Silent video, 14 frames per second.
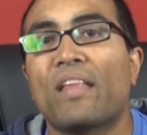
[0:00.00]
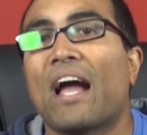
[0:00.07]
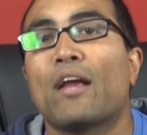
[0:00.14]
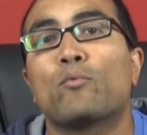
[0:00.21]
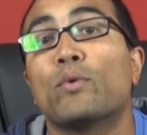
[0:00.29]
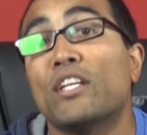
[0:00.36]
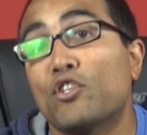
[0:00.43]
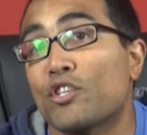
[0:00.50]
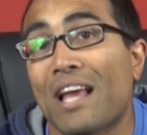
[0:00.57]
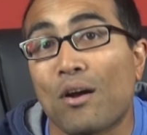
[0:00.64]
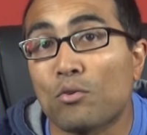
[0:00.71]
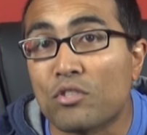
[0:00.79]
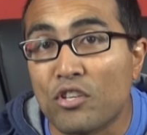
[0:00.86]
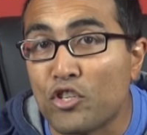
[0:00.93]
I reached
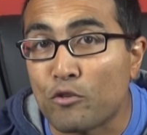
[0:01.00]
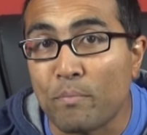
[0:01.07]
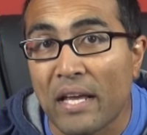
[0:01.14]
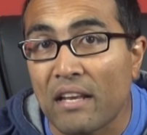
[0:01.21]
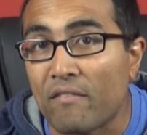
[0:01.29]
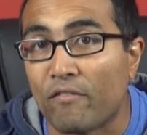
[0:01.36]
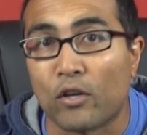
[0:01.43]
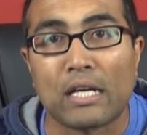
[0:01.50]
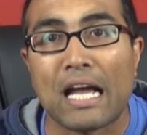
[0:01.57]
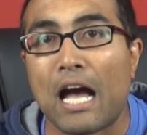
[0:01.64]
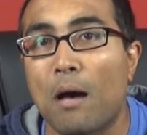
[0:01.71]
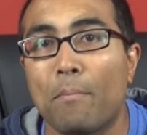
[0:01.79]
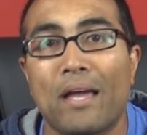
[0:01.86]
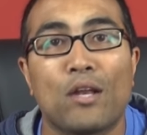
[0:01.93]
out to Schmidt for
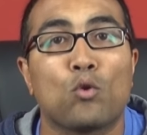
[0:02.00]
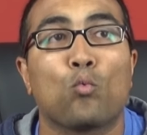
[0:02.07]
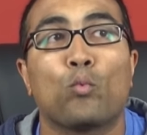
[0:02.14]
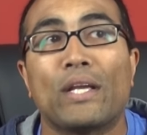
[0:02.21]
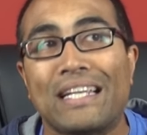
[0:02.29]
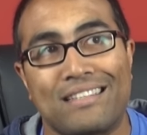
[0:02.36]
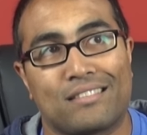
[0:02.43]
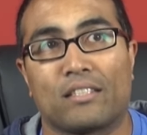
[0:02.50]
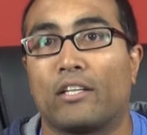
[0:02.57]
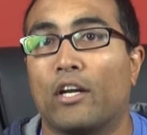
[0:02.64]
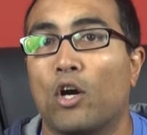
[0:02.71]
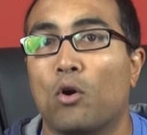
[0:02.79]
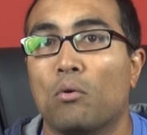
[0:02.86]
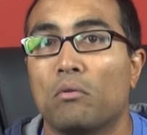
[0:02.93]
comment weeks
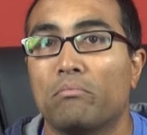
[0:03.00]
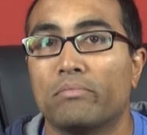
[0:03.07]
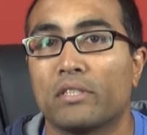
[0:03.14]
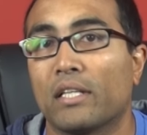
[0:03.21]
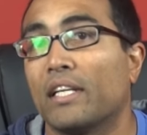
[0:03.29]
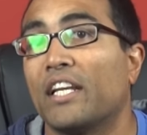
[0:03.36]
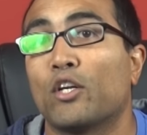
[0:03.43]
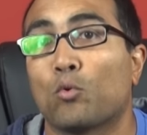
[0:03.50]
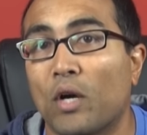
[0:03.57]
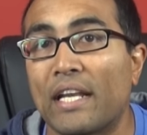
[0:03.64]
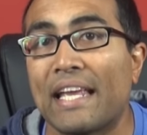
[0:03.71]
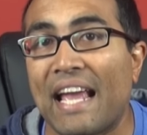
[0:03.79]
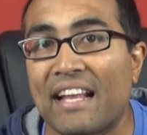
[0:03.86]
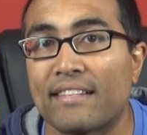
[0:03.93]
ago to hear
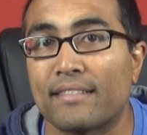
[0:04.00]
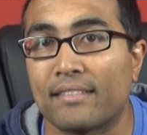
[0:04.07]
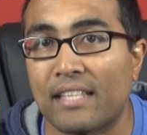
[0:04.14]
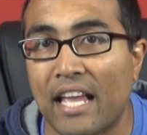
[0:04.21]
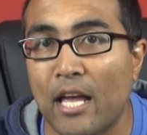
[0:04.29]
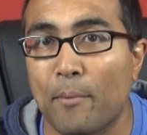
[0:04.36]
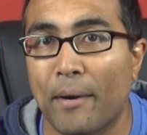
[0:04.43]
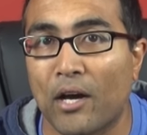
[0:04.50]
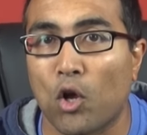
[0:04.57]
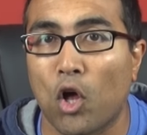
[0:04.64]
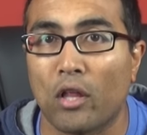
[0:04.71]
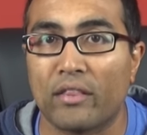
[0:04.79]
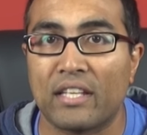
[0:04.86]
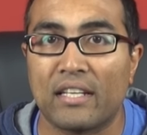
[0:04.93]
what he had to say about
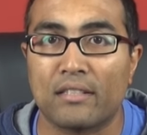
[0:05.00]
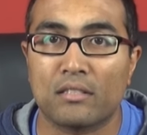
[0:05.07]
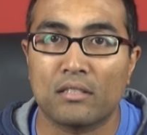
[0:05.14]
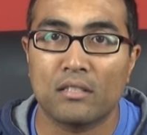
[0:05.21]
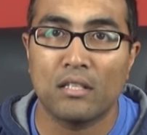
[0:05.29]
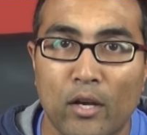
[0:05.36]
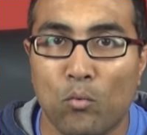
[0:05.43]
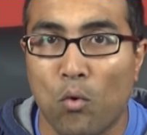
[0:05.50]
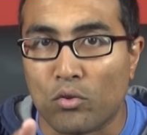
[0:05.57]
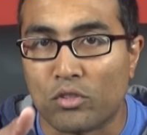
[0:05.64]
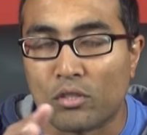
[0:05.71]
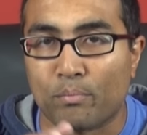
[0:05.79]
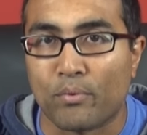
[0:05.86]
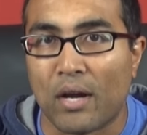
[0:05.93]
all this. It
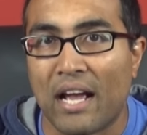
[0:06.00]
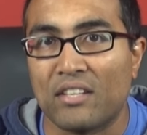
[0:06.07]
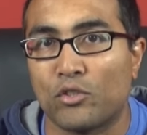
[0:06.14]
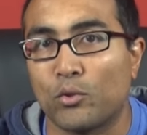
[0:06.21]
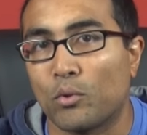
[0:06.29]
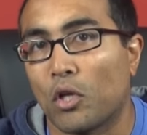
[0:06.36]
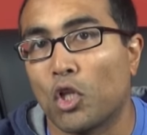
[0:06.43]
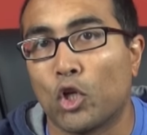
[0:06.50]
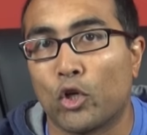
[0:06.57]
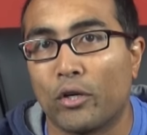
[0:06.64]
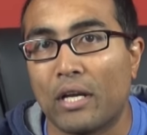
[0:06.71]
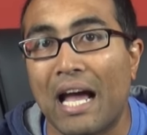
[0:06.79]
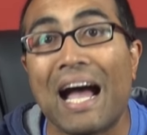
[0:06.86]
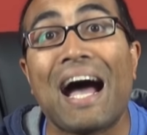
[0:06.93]
won't surprise you to
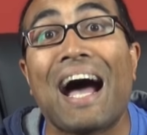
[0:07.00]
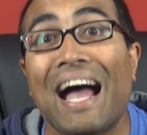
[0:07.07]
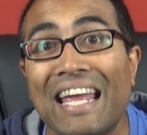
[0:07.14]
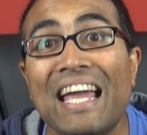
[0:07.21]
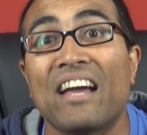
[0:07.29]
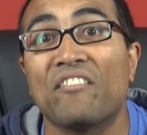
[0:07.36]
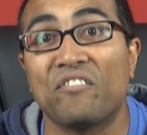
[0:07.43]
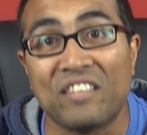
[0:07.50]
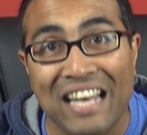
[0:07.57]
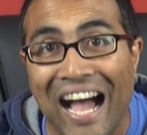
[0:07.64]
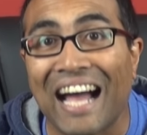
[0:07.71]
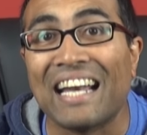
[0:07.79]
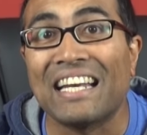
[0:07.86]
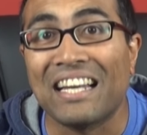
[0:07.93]
learn I have
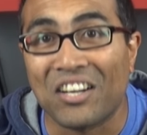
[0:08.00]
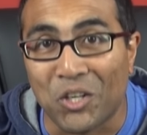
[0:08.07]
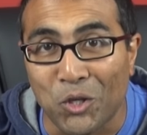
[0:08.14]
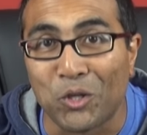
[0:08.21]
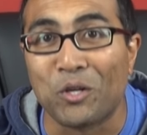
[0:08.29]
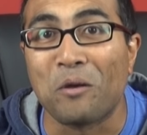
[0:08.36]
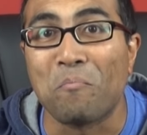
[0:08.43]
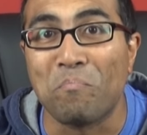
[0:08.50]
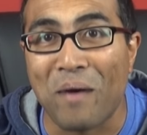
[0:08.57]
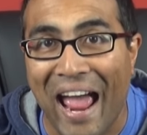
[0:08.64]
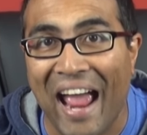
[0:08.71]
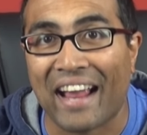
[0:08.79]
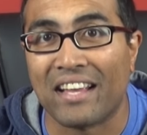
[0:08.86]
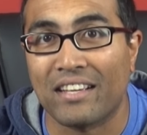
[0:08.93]
not heard
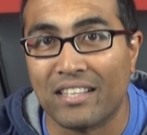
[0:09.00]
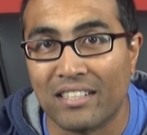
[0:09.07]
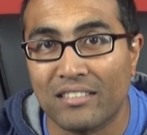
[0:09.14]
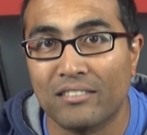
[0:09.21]
back.